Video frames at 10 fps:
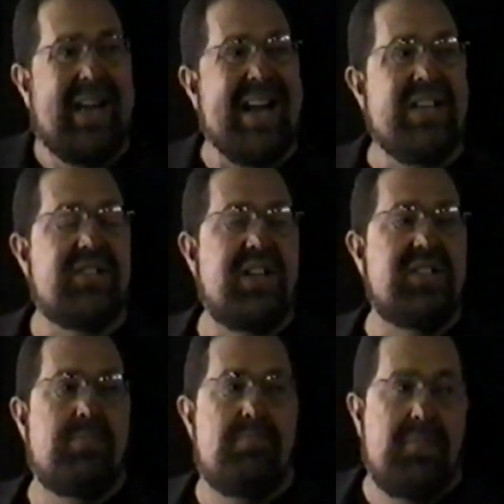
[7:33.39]
gains
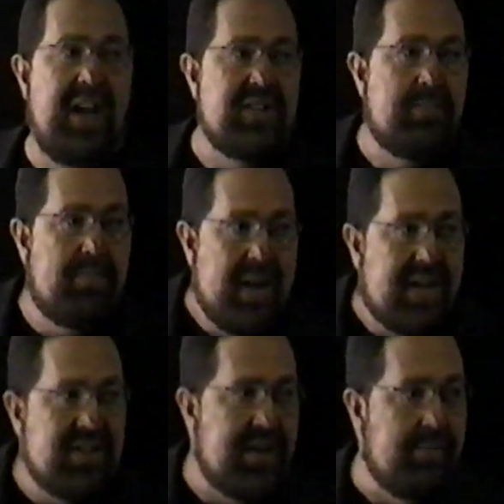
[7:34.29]
its
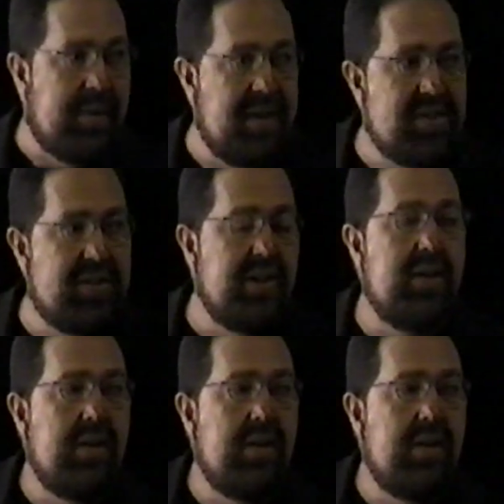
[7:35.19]
biggest impetus